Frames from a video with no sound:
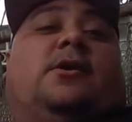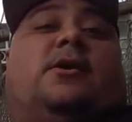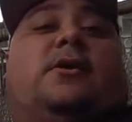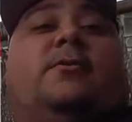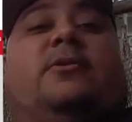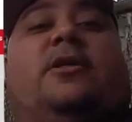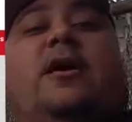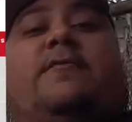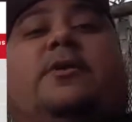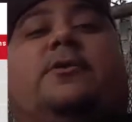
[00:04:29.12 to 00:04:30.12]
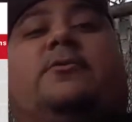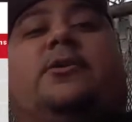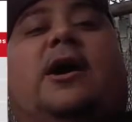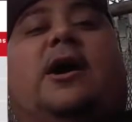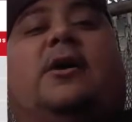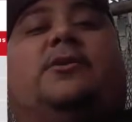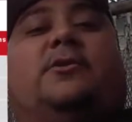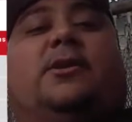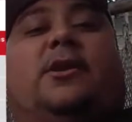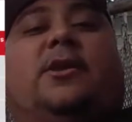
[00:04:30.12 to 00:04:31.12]
We'll have a new guy
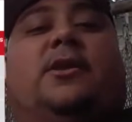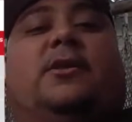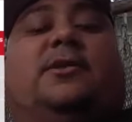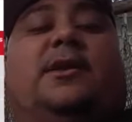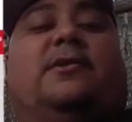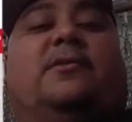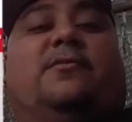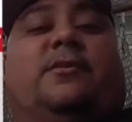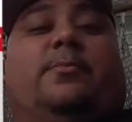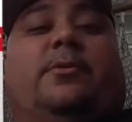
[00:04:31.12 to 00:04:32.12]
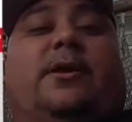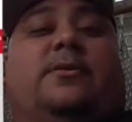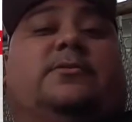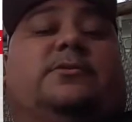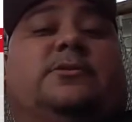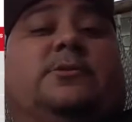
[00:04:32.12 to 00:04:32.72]
joining in and taking over the Browns.